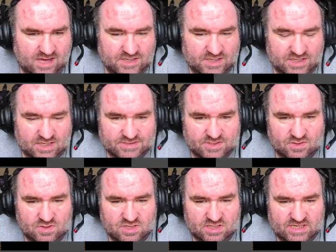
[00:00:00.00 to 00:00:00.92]
You can
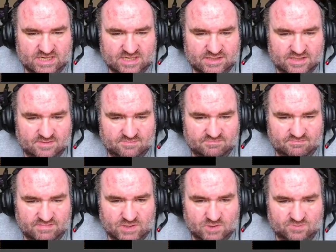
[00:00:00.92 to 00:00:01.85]
also click the
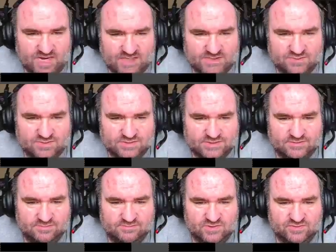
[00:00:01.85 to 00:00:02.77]
middle mouse wheel
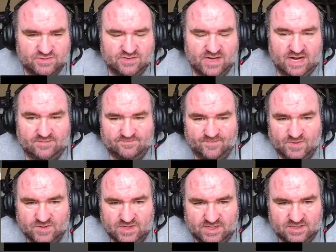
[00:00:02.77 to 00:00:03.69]
to move it around.
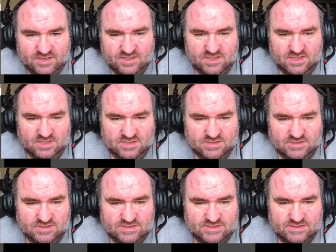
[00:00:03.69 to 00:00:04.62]
Okay,
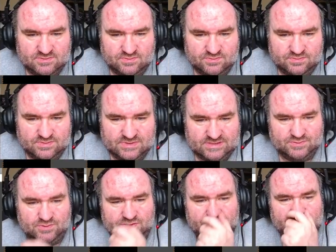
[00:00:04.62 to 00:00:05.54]
so is
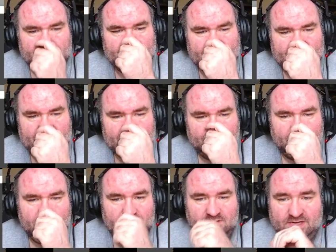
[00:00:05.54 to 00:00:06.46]
this where you can see it?
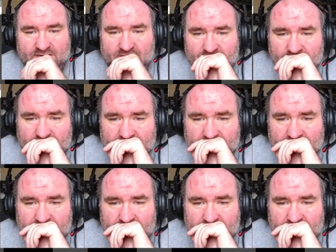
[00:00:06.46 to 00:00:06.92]
Okay.